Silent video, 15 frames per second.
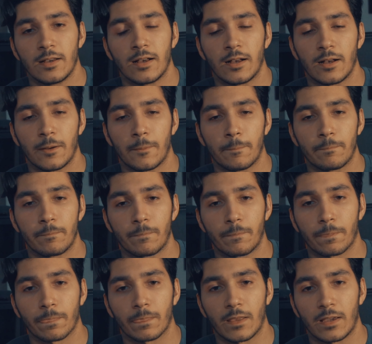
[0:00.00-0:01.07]

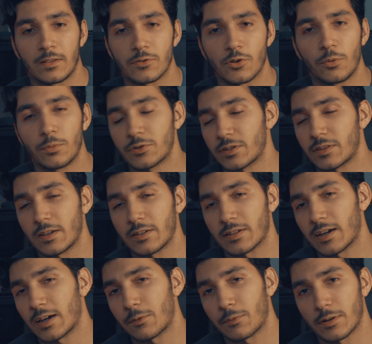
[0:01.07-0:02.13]
And there's a whole bunch of things I
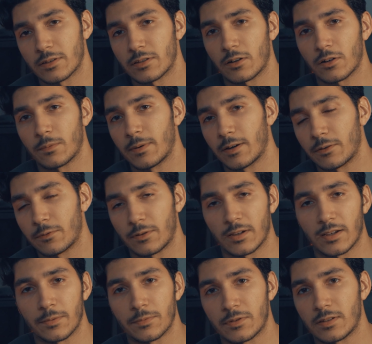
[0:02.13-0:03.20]
kind of want to talk about when it
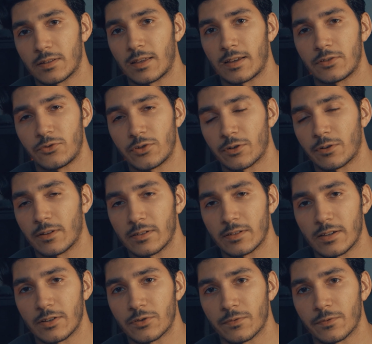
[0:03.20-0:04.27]
comes to that
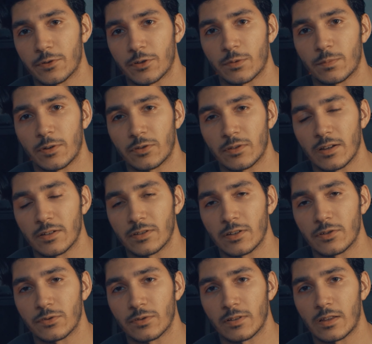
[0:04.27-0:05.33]
generalization versus
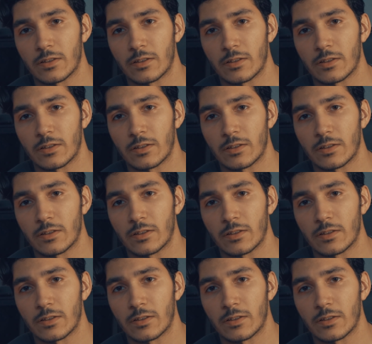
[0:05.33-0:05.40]
specialization.